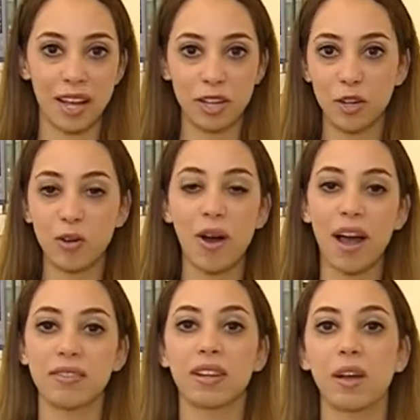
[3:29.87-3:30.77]
and you don't
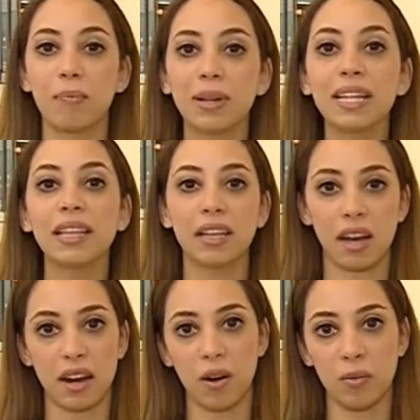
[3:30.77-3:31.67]
have to completely
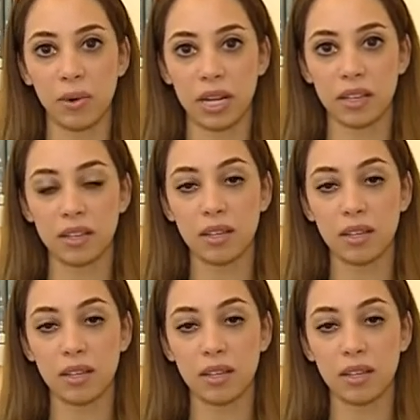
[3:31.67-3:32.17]
cut out wheat.